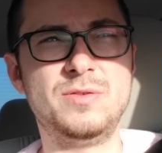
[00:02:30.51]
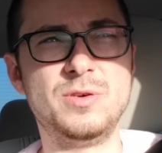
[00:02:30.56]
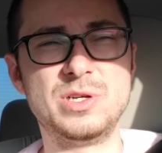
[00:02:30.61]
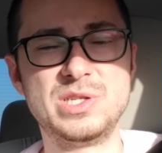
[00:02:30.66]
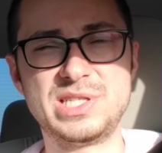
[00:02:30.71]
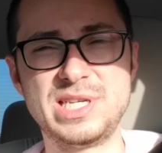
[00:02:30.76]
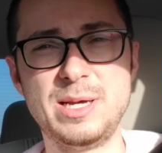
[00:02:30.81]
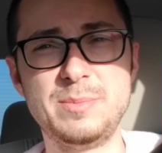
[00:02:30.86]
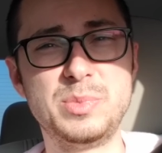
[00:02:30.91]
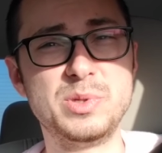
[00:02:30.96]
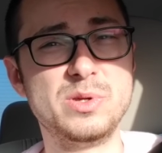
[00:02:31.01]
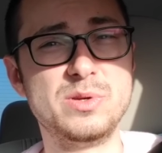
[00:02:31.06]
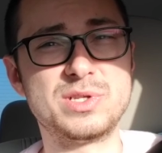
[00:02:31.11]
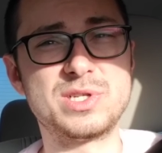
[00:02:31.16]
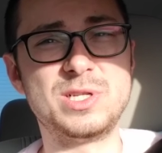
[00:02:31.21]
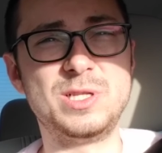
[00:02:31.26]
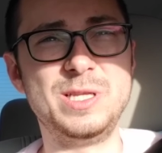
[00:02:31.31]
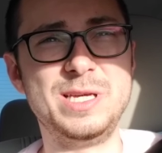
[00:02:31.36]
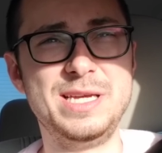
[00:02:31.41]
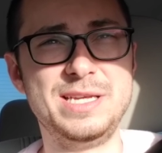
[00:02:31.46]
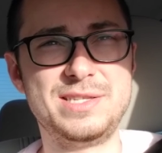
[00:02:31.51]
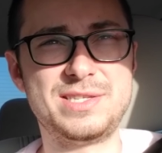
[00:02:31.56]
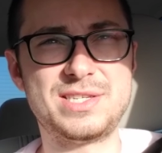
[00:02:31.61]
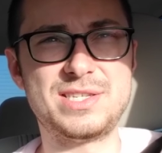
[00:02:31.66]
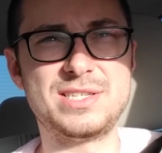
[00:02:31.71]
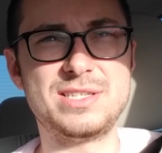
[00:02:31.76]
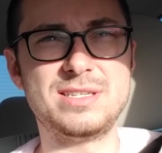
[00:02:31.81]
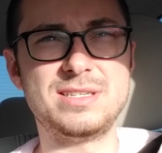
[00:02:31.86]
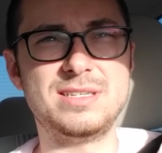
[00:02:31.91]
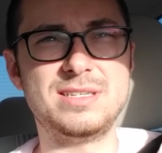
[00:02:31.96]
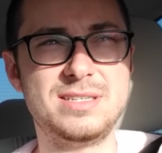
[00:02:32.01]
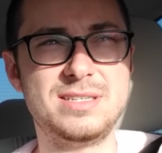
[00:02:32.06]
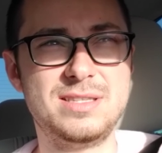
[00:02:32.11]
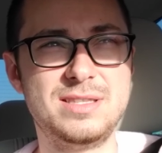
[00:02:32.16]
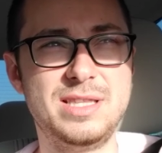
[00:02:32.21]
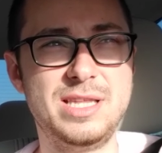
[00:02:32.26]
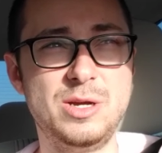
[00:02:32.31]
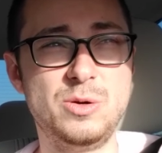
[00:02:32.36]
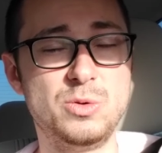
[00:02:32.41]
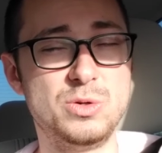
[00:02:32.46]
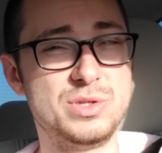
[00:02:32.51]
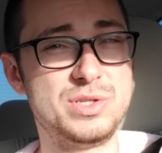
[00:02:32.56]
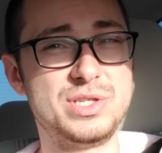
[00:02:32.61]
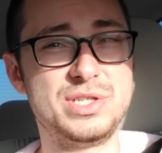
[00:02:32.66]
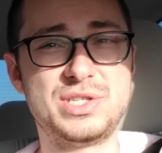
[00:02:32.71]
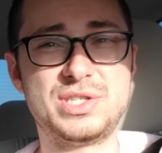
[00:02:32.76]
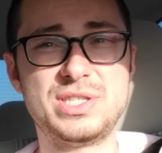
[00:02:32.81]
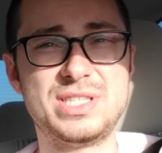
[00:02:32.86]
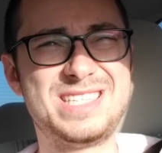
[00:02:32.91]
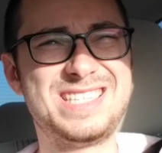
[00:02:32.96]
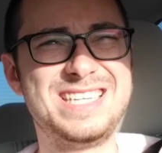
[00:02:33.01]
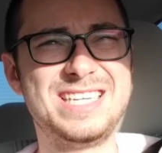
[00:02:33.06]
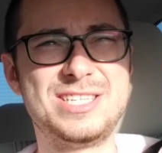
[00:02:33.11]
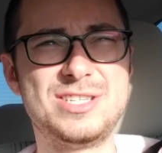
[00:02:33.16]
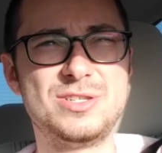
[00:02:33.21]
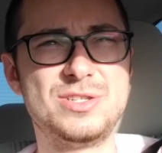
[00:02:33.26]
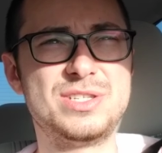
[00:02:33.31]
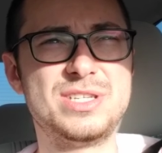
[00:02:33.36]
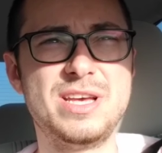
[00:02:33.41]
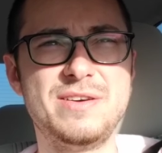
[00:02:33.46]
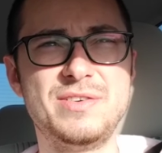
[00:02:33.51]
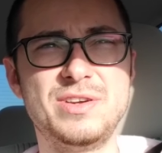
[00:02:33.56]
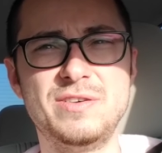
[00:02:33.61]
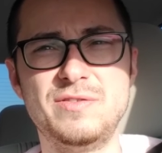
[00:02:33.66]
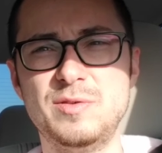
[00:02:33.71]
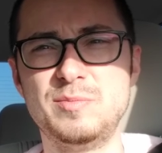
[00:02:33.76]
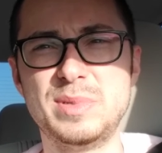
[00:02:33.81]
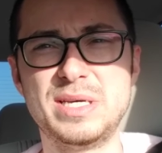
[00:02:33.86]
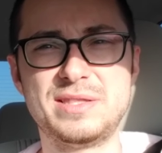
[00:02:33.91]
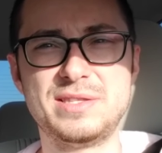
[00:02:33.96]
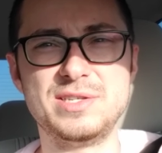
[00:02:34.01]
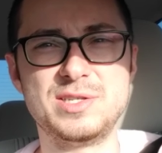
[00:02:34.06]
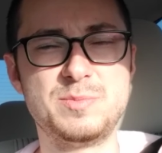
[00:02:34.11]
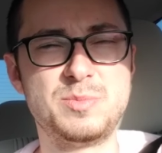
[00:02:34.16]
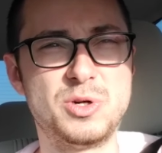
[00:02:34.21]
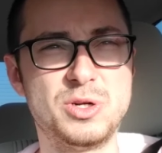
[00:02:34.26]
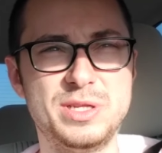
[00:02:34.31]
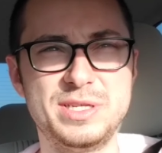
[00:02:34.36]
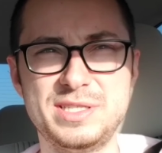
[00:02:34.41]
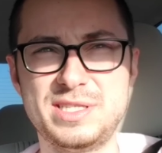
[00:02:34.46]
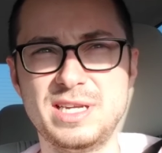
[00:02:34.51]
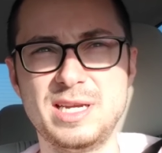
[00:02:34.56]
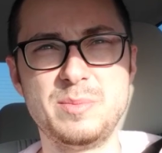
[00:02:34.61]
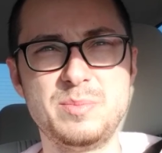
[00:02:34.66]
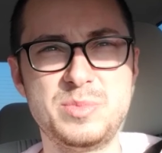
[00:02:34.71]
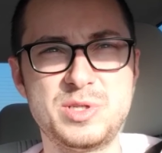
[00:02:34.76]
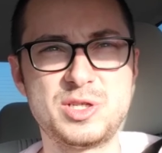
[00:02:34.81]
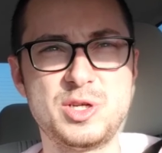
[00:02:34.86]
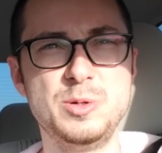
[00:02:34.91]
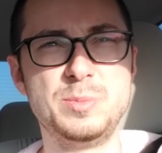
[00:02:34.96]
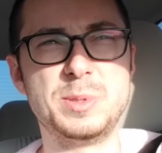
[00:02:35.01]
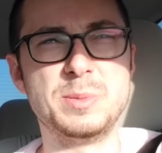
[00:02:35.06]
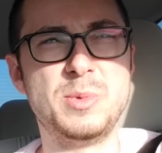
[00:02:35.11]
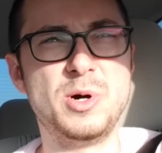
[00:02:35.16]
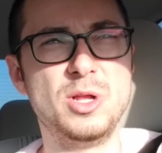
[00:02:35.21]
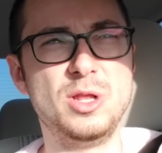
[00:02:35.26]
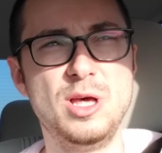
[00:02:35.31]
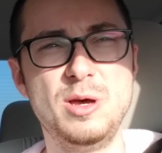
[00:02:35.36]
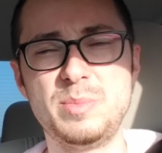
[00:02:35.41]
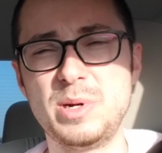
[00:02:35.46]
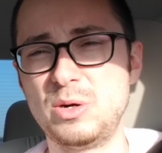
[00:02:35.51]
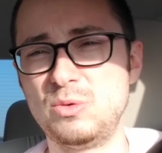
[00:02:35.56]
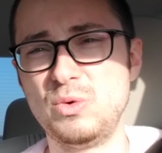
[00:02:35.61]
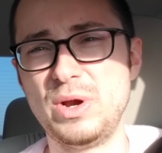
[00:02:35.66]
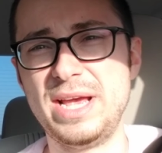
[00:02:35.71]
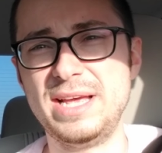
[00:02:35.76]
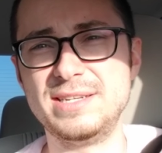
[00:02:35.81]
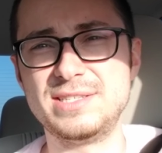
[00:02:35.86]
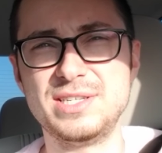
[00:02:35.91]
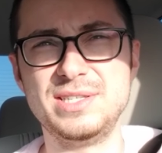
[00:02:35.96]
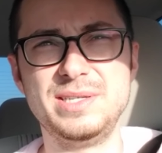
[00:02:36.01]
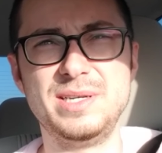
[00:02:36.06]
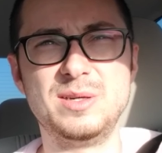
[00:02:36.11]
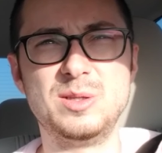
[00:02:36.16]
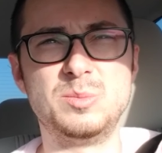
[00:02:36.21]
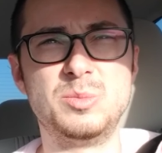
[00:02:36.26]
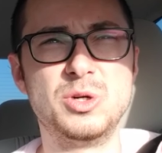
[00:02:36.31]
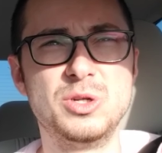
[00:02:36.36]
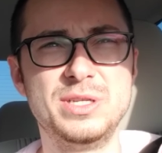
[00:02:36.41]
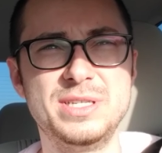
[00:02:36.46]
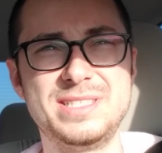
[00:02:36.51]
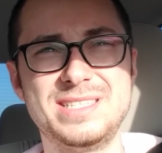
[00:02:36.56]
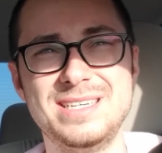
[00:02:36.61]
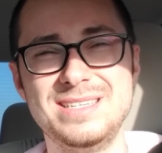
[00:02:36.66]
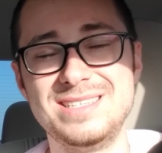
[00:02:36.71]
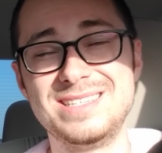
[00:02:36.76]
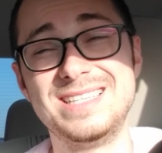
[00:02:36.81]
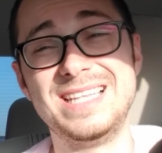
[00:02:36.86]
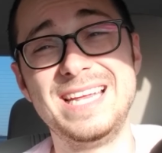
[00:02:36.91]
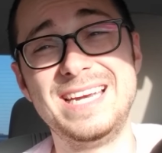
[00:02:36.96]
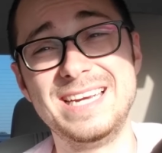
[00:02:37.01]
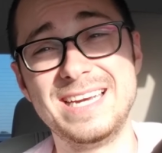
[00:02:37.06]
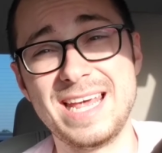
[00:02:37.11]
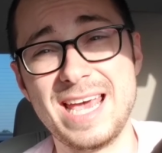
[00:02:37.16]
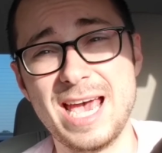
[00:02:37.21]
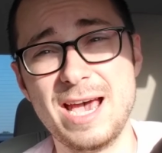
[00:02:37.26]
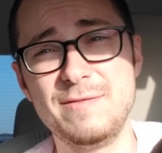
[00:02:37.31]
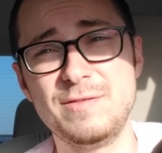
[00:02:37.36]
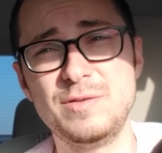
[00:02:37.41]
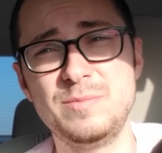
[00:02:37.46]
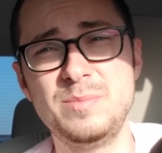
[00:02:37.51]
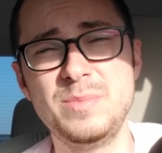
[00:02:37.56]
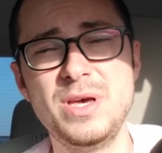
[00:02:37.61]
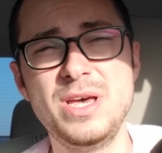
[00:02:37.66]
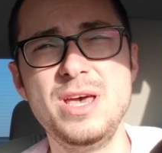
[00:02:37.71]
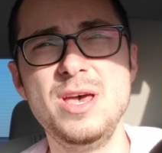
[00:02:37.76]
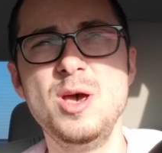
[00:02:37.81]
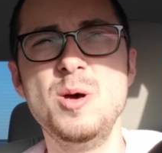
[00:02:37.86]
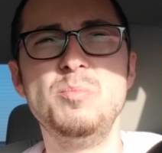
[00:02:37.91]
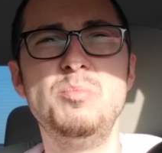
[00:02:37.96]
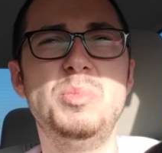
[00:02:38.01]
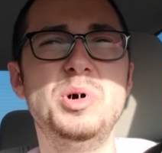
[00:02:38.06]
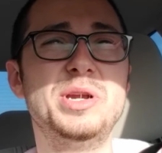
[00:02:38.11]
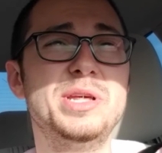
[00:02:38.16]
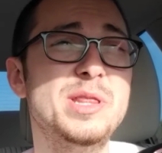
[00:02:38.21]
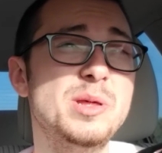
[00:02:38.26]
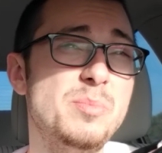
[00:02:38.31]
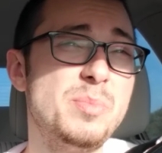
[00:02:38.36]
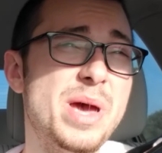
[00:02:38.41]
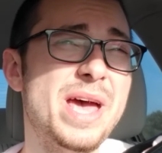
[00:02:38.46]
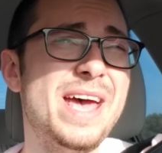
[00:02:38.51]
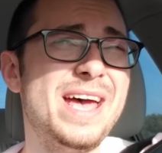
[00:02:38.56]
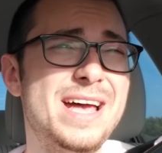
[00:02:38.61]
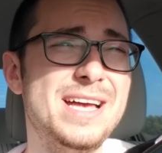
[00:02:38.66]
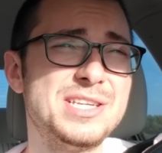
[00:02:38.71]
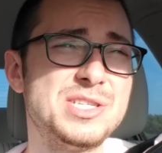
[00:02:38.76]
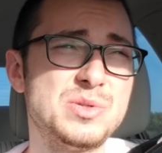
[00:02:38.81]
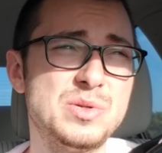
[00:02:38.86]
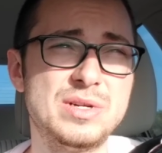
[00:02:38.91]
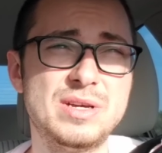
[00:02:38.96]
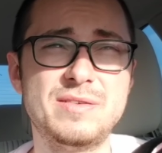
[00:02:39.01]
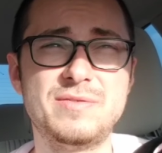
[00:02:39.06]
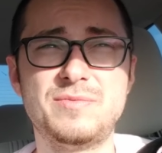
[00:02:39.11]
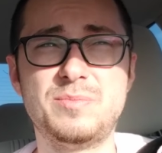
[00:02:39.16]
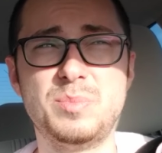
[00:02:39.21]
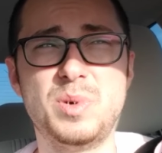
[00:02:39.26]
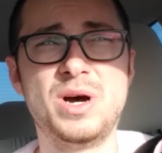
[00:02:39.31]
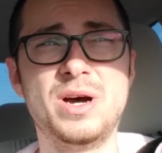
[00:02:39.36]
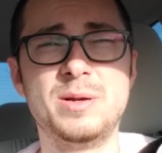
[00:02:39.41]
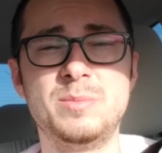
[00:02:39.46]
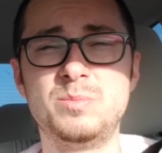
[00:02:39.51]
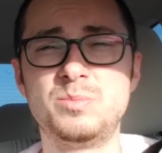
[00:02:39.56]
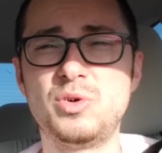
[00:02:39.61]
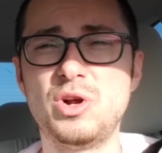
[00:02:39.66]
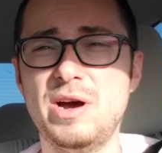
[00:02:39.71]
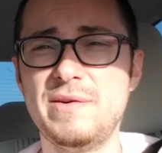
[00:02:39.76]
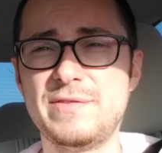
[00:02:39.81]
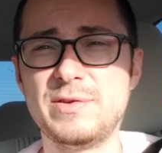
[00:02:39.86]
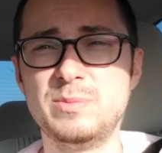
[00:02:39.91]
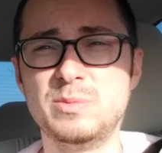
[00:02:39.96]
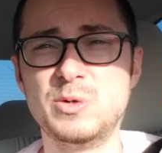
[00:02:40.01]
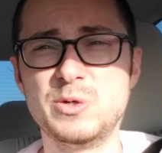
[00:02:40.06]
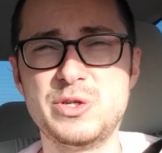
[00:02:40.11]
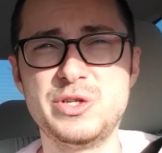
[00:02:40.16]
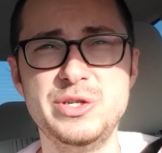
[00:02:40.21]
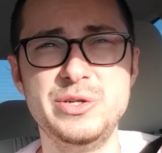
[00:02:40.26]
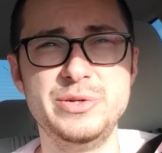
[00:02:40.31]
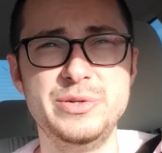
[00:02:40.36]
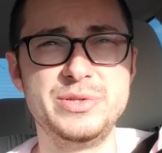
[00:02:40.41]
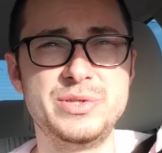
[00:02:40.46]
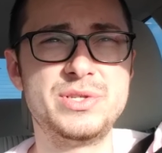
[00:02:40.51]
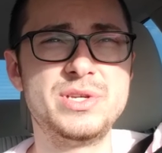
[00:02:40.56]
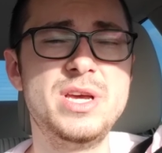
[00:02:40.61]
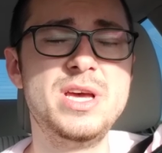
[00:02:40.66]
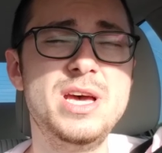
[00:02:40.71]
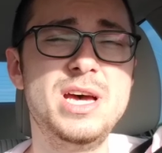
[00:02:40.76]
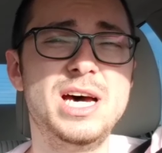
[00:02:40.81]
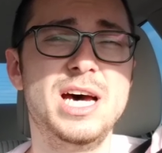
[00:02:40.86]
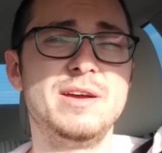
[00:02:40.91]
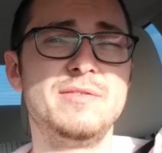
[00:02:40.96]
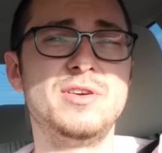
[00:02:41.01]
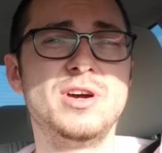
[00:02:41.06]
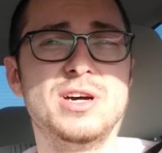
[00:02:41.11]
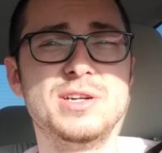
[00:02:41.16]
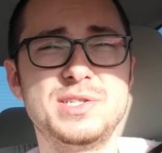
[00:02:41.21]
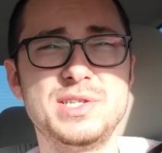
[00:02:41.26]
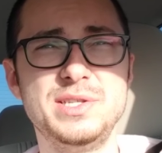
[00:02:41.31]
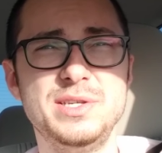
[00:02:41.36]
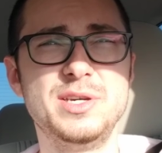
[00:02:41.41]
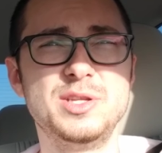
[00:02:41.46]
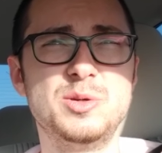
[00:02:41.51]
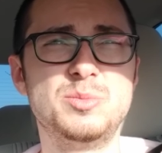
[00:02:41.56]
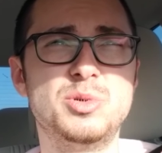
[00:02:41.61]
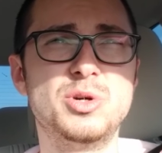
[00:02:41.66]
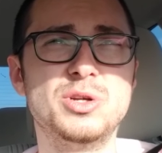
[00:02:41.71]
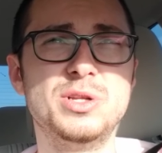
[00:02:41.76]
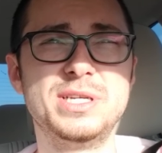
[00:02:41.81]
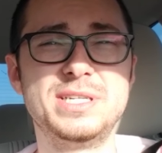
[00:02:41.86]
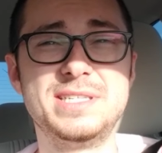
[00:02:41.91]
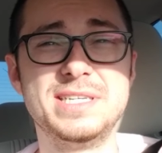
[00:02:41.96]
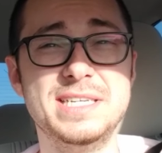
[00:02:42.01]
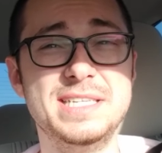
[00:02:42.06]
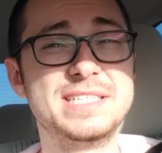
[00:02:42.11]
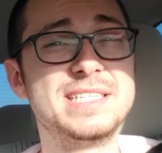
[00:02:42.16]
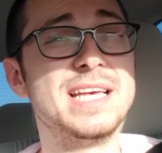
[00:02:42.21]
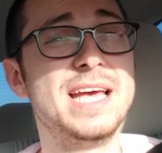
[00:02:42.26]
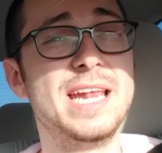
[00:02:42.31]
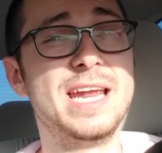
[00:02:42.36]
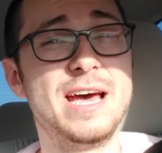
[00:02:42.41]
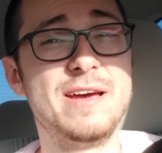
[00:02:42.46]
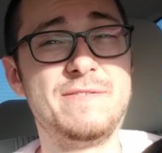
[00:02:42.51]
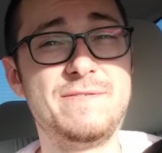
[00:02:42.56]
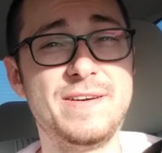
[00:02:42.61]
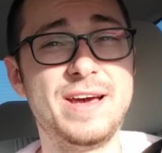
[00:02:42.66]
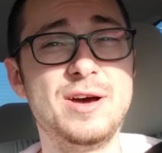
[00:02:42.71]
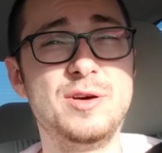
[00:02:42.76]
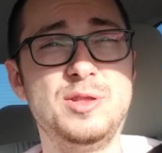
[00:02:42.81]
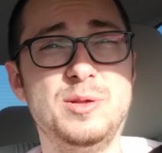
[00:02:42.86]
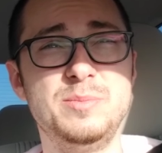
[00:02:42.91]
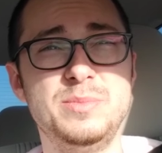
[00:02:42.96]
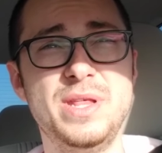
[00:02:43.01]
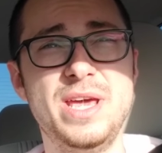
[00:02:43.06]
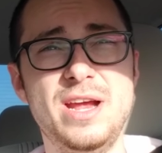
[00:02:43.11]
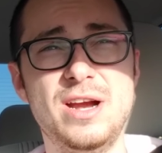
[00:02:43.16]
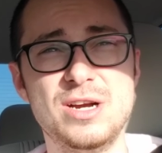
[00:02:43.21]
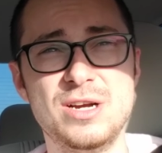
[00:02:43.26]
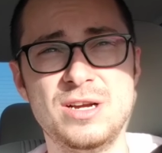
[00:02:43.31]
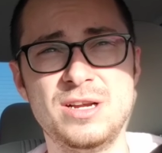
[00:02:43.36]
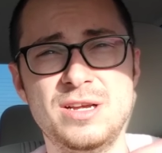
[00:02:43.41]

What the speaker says: For example, those cleats, there were just 6 or 7 of them at this Burlington. I scooped them all up. I ran to the other Burlingtons. They didn't have them. But in the past, when I've bought profitable shoes, I've gone to the other Burlingtons and I found them there.